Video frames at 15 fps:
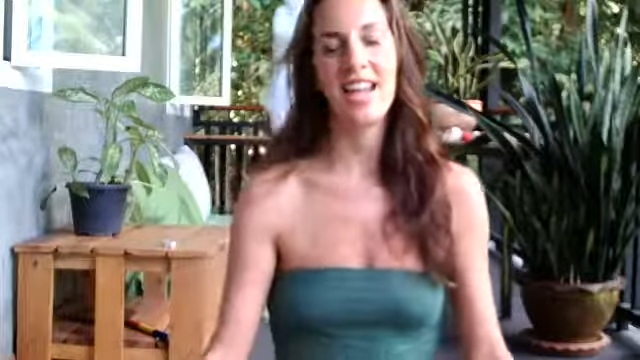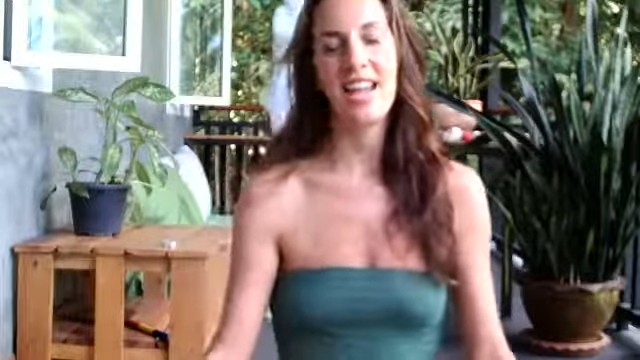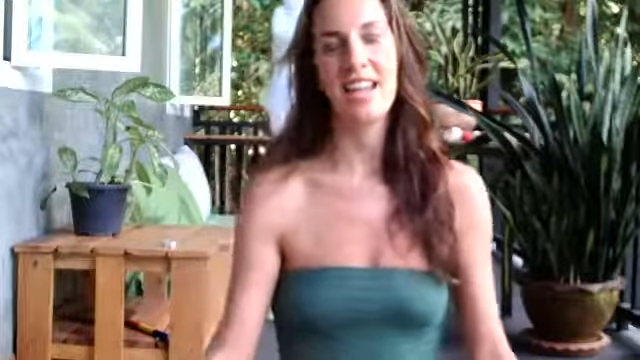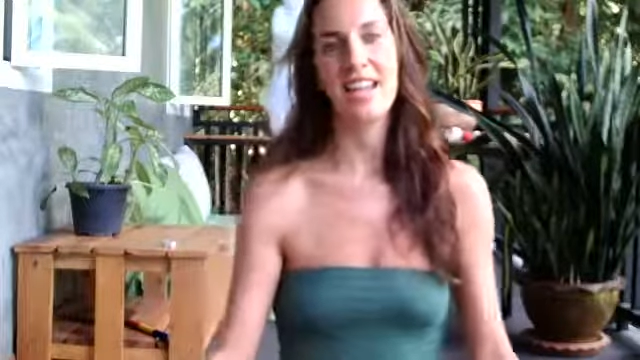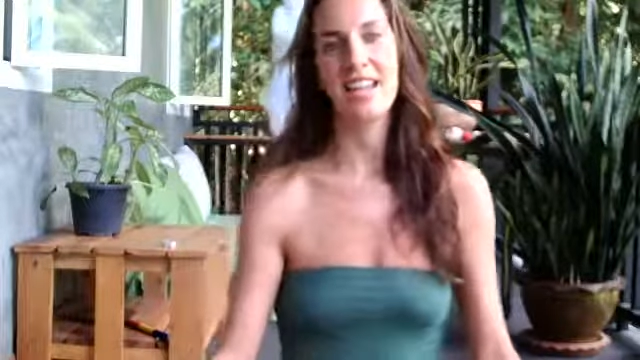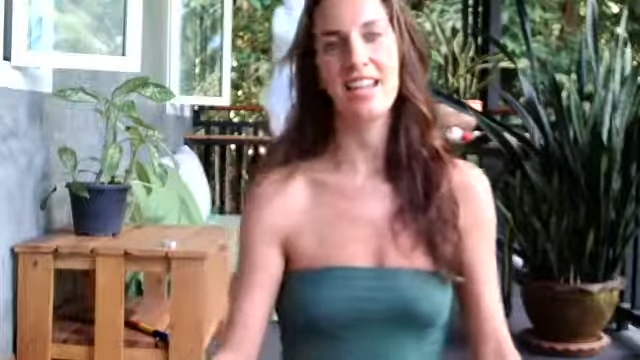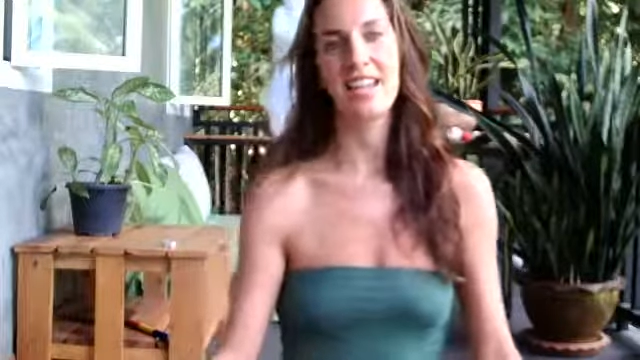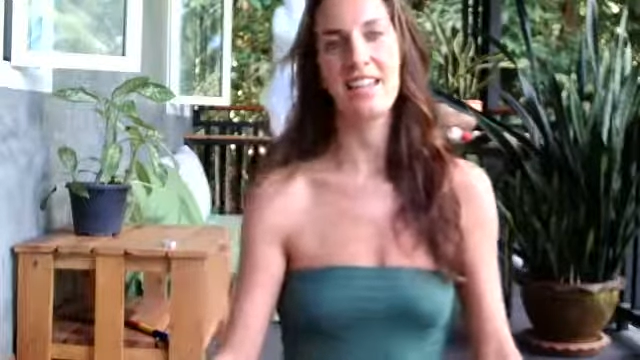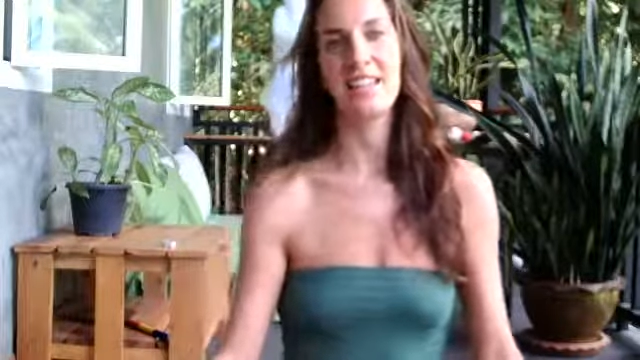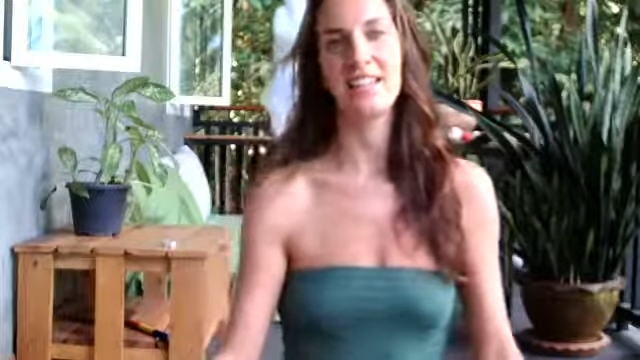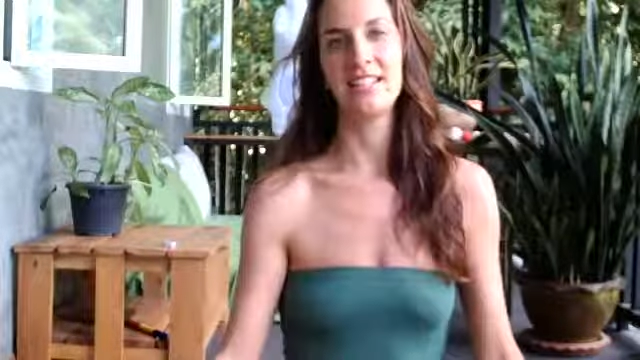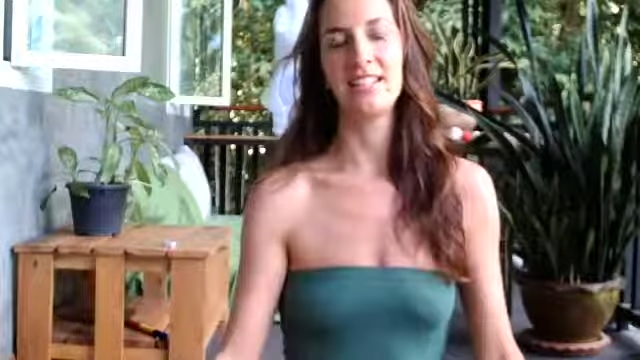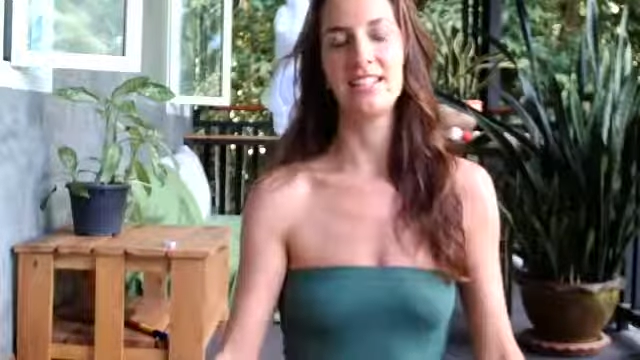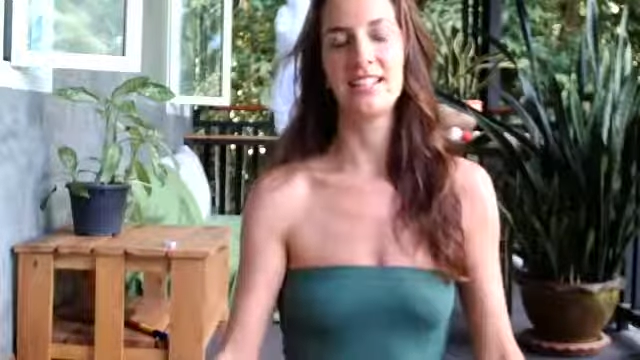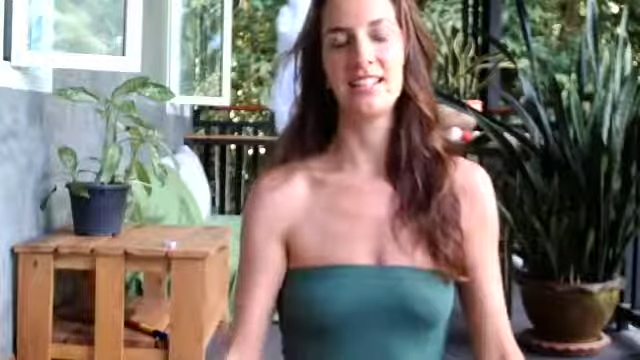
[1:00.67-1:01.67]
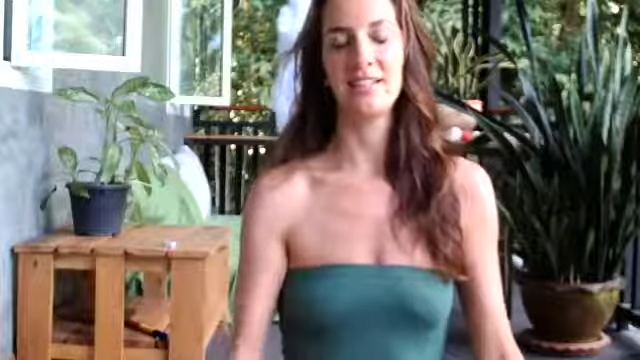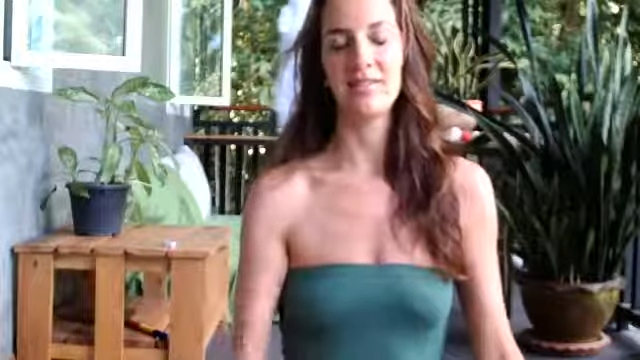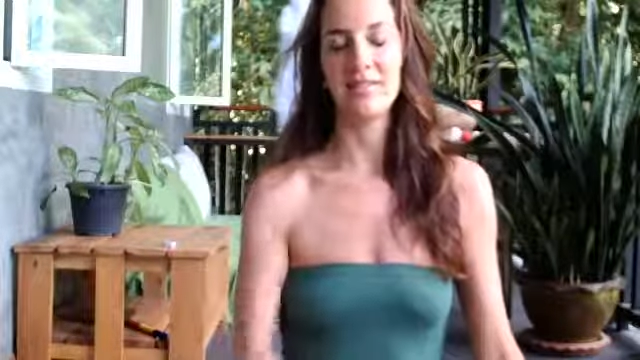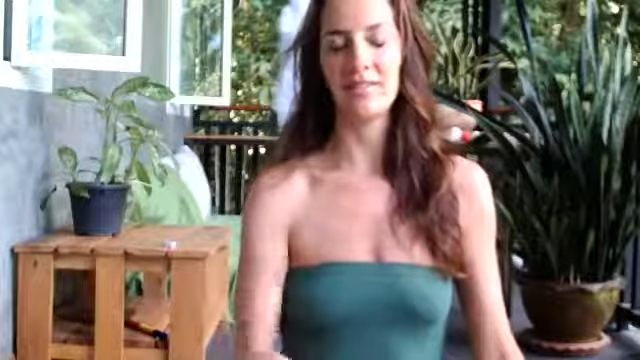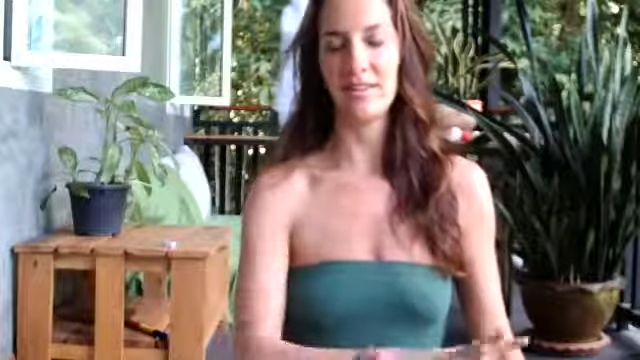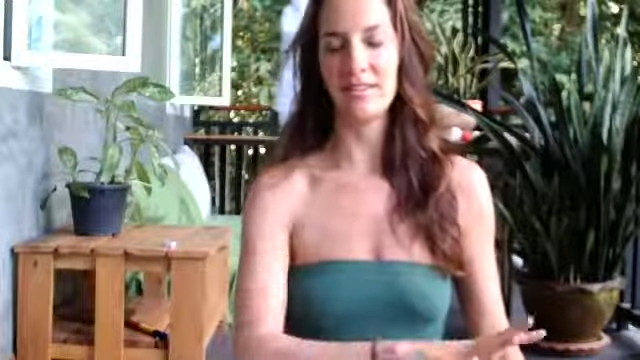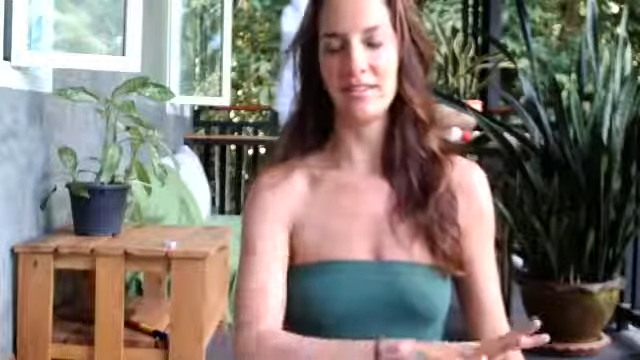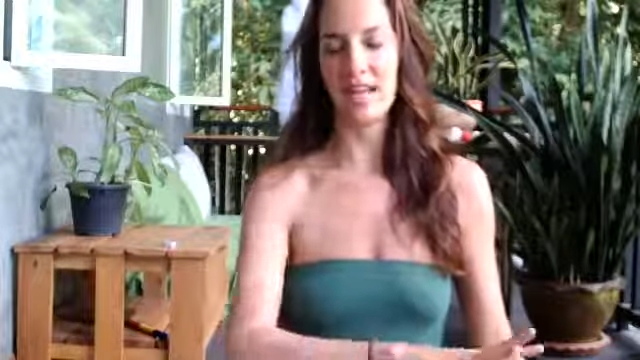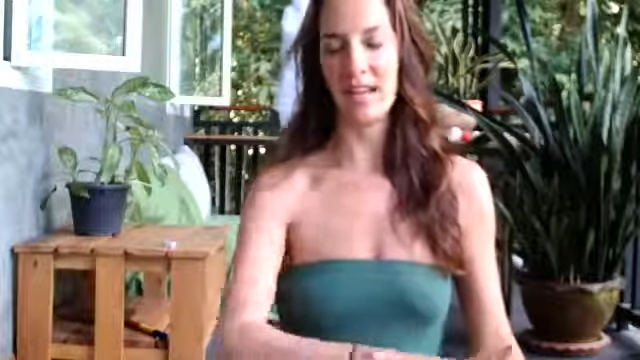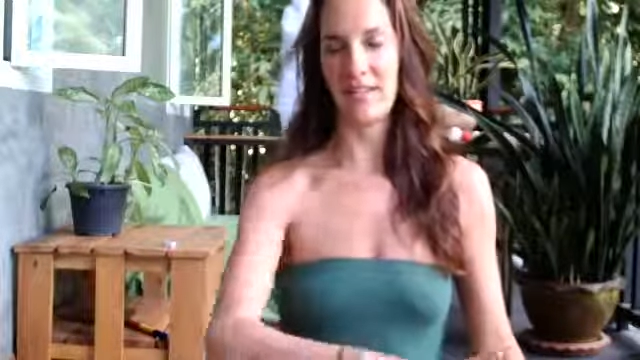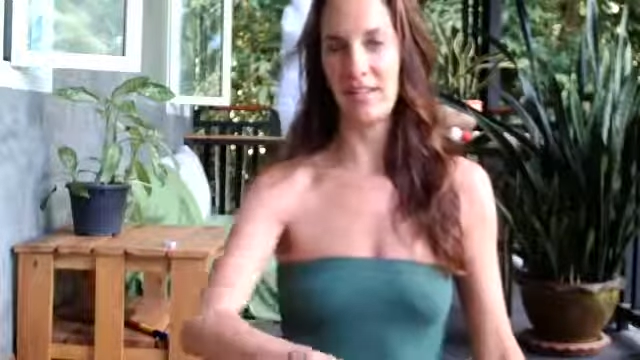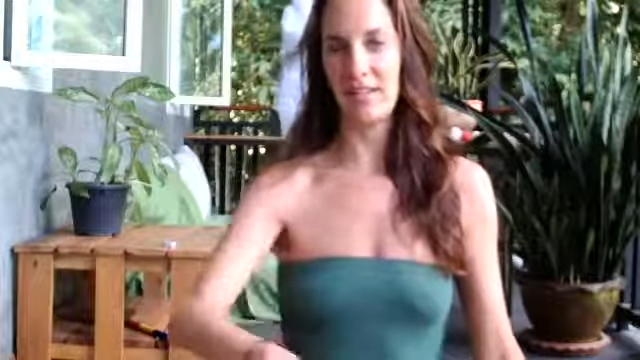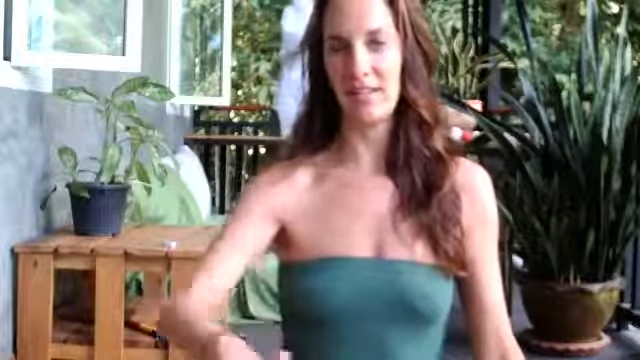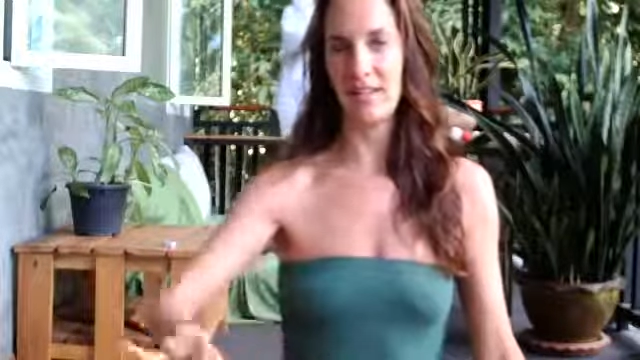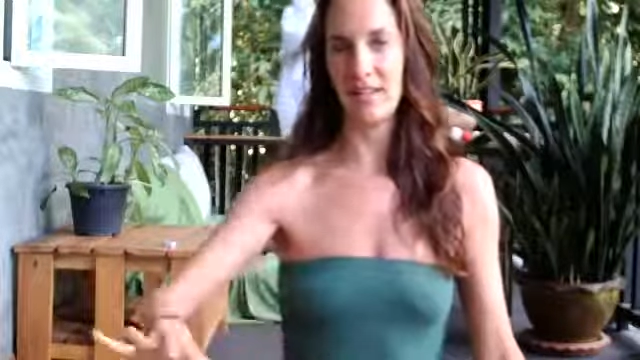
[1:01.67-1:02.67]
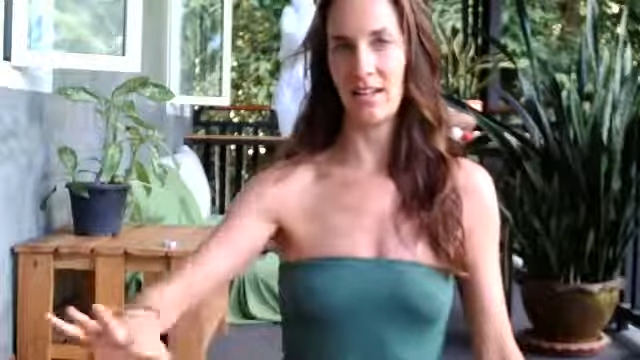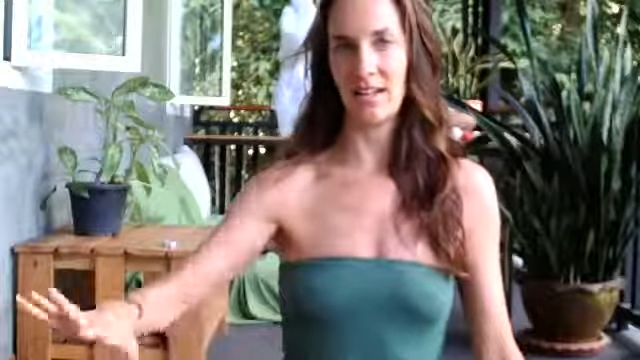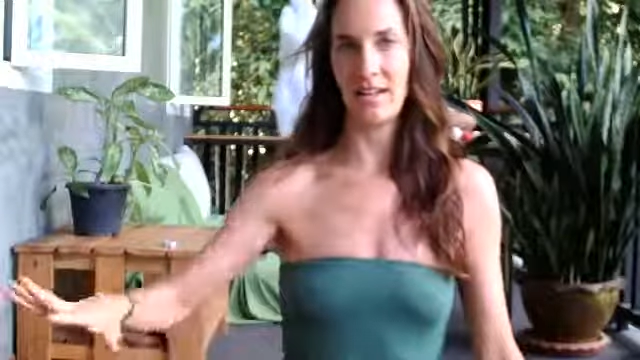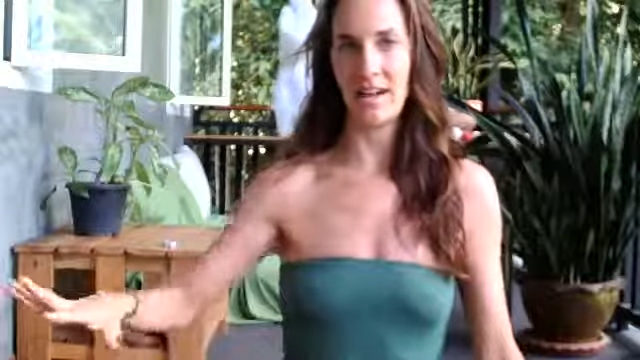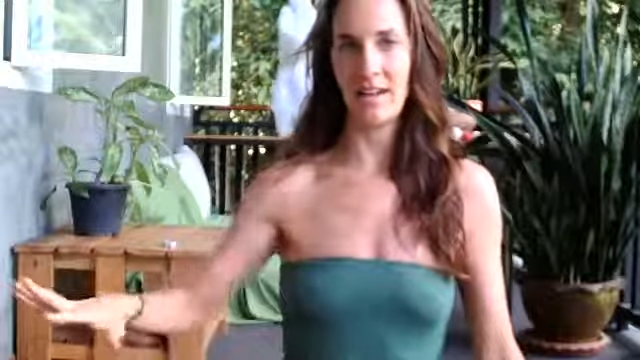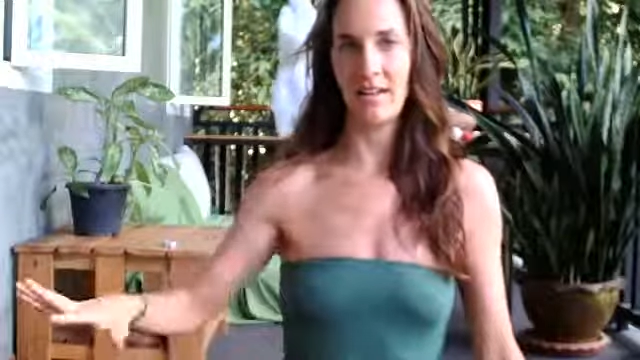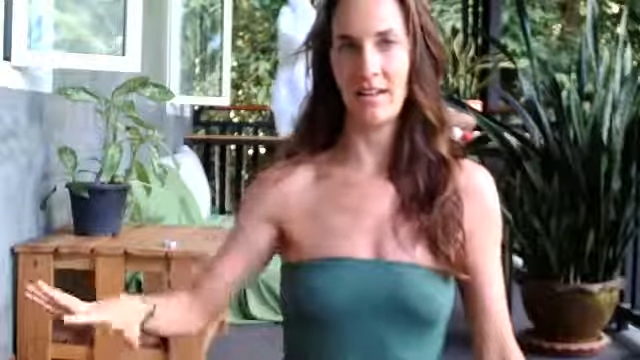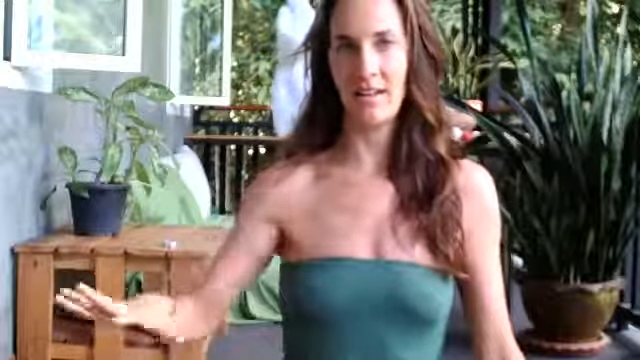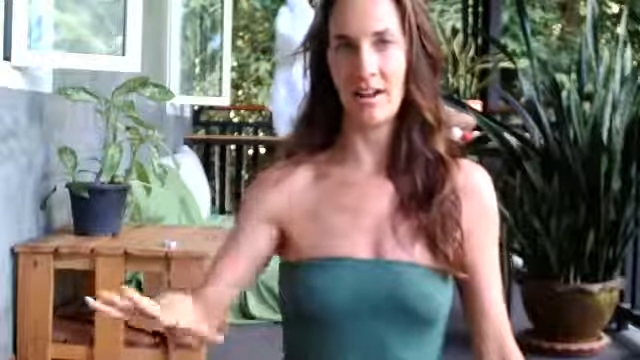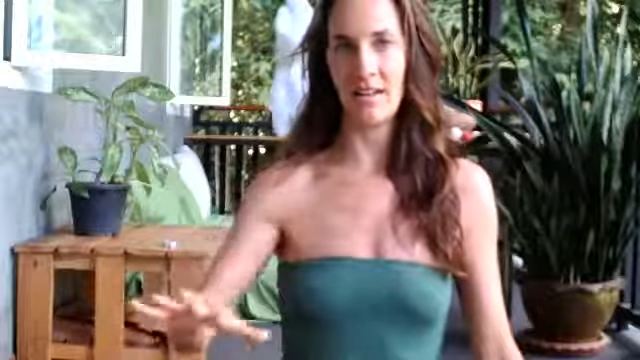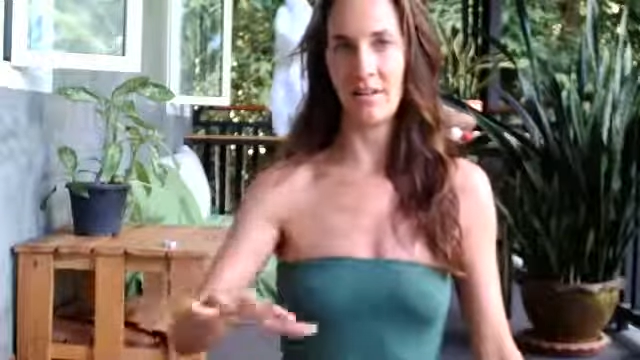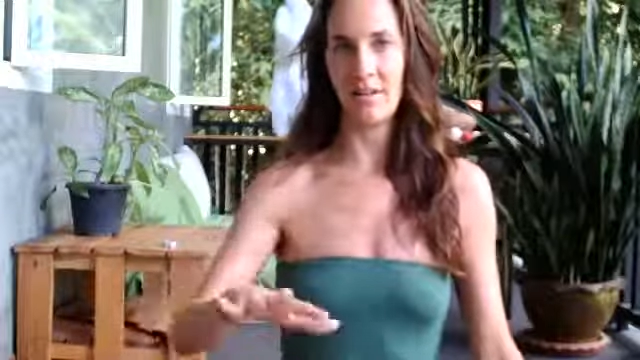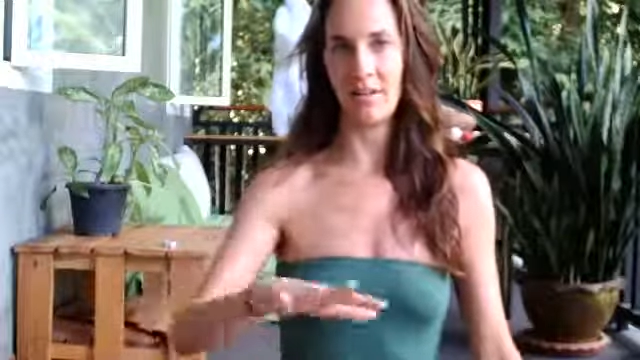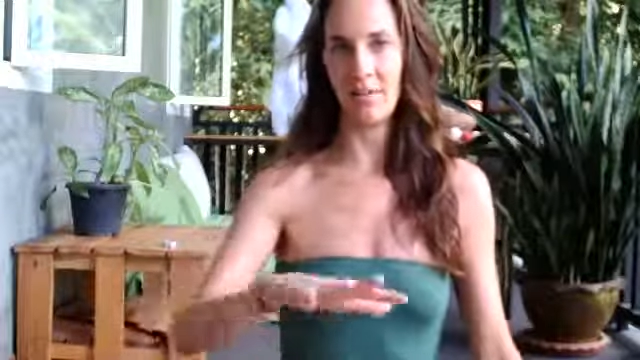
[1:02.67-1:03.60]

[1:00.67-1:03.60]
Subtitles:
And it involves having like an area on the